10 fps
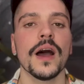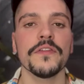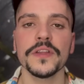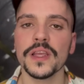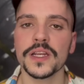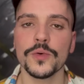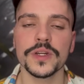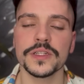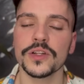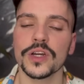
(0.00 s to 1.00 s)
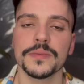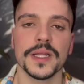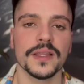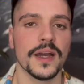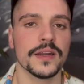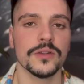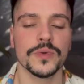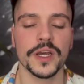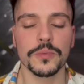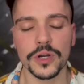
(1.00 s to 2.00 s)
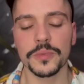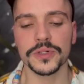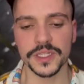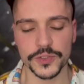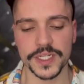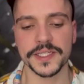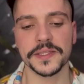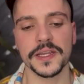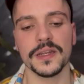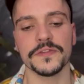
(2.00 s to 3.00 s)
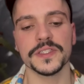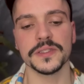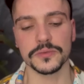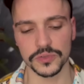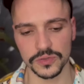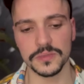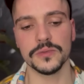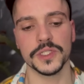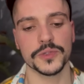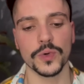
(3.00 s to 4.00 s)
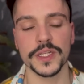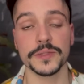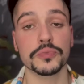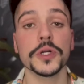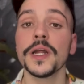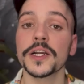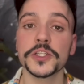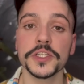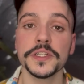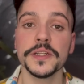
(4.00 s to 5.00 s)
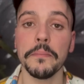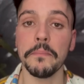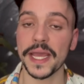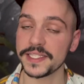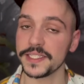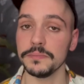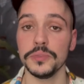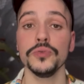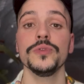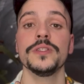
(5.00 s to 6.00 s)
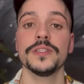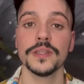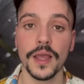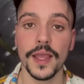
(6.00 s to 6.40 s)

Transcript: I feel like no one can talk about The Idol without properly addressing the elephant in the room, which was production messy boots.